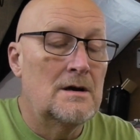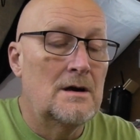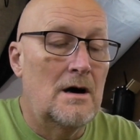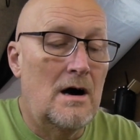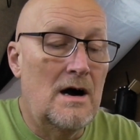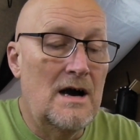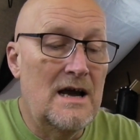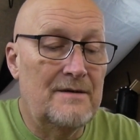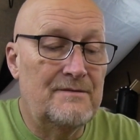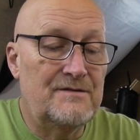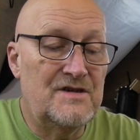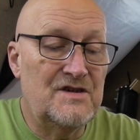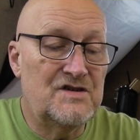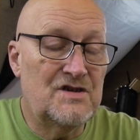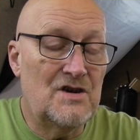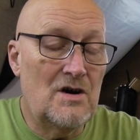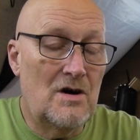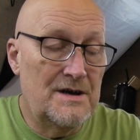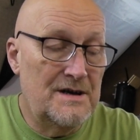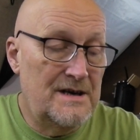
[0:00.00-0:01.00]
I have
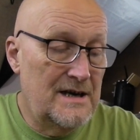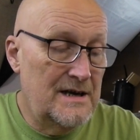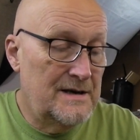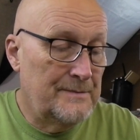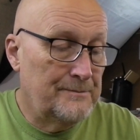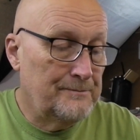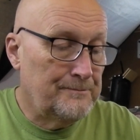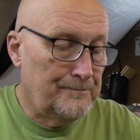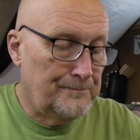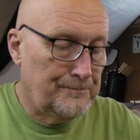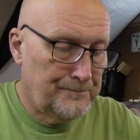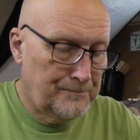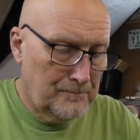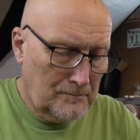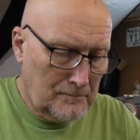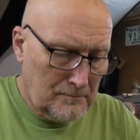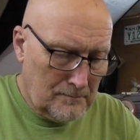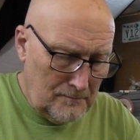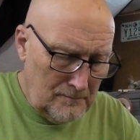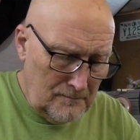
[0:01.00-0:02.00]
decided,
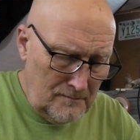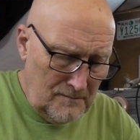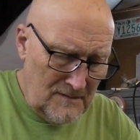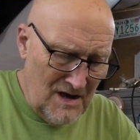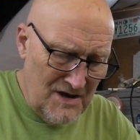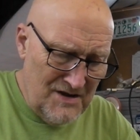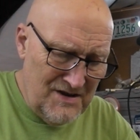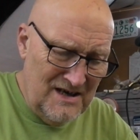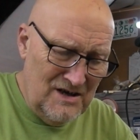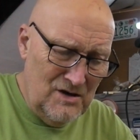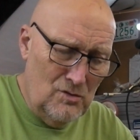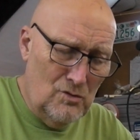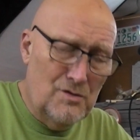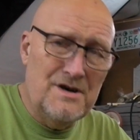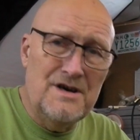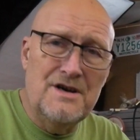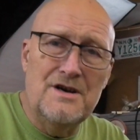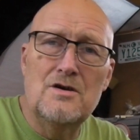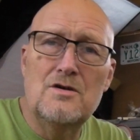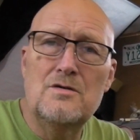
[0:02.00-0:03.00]
I think you
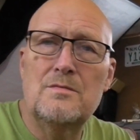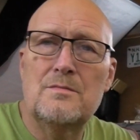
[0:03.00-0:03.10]
already knew,